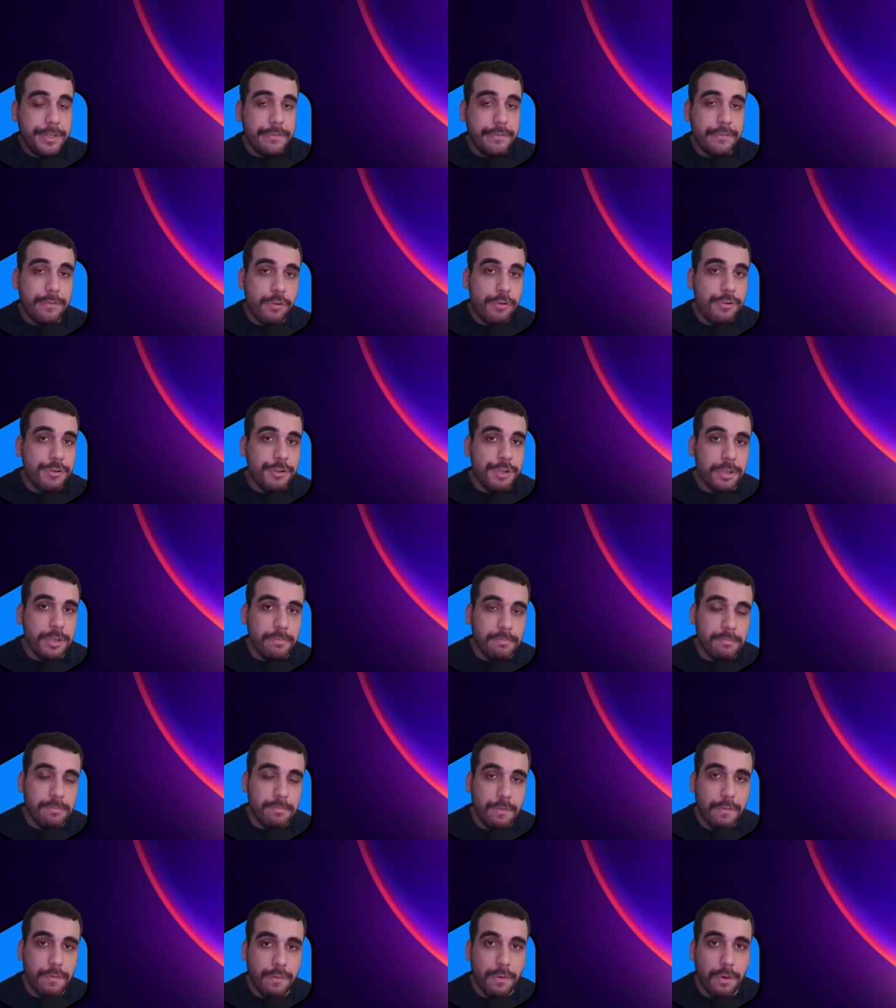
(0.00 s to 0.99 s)
version
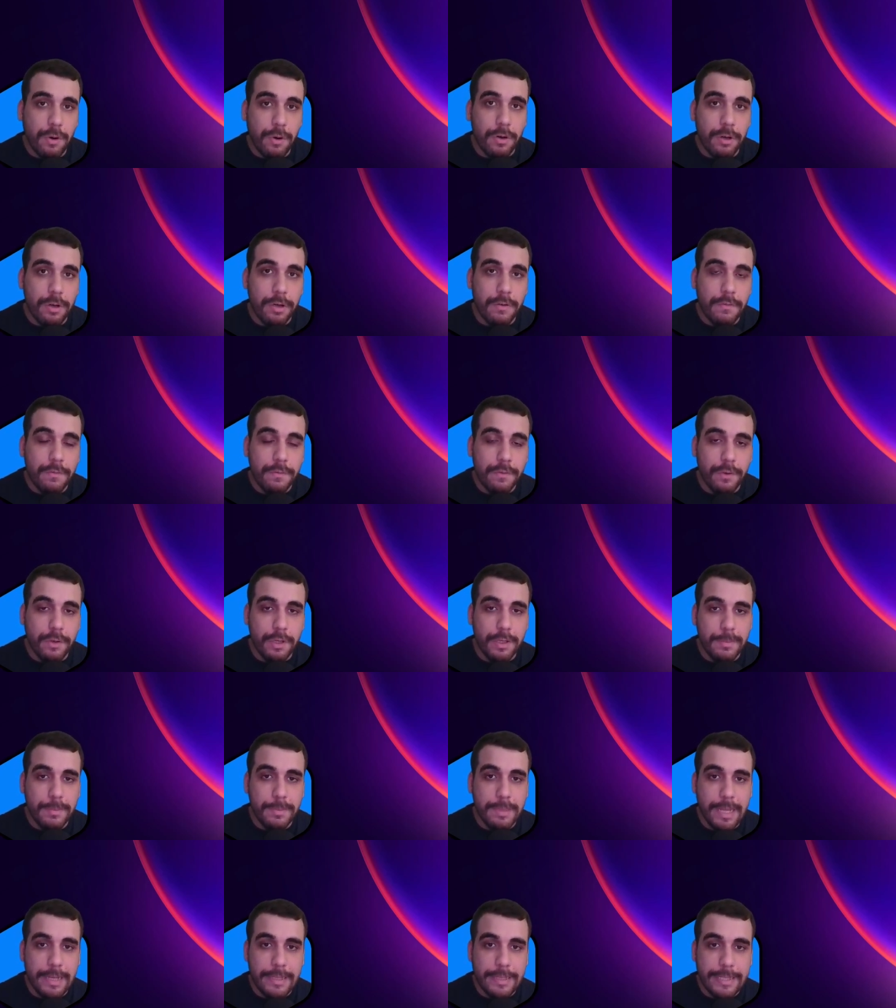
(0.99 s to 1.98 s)
or for
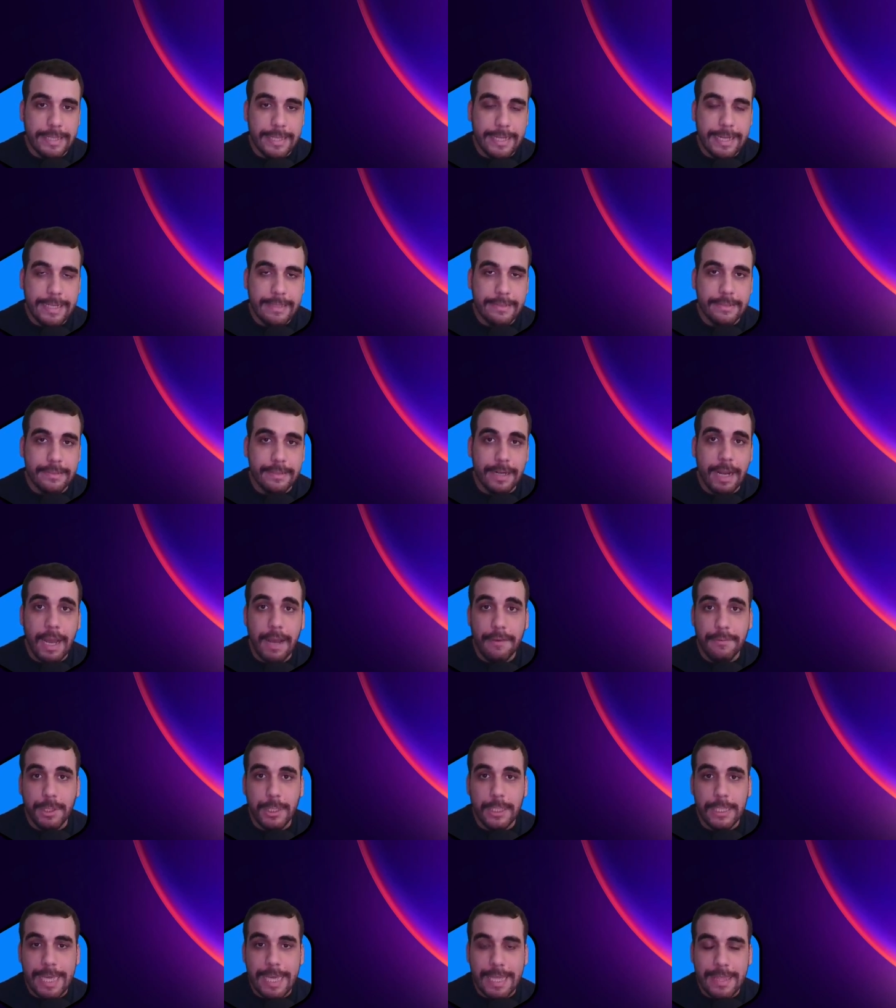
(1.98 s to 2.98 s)
the Blender connector. How
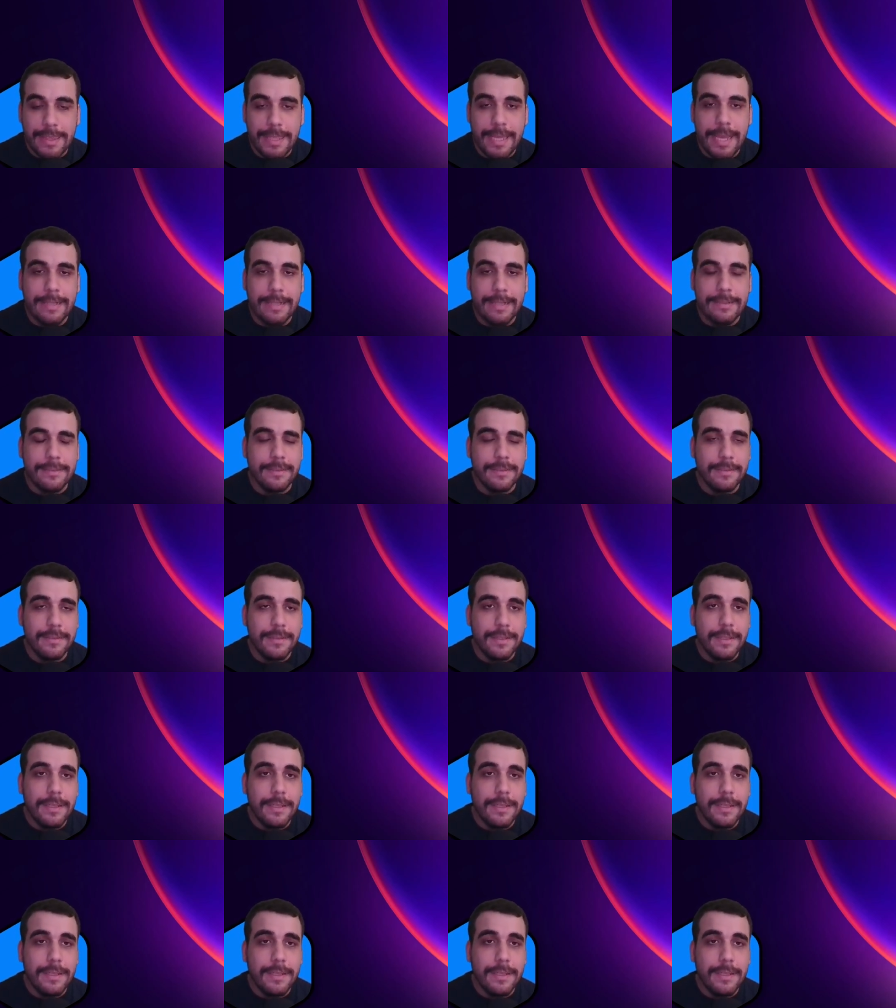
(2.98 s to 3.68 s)
do you get that?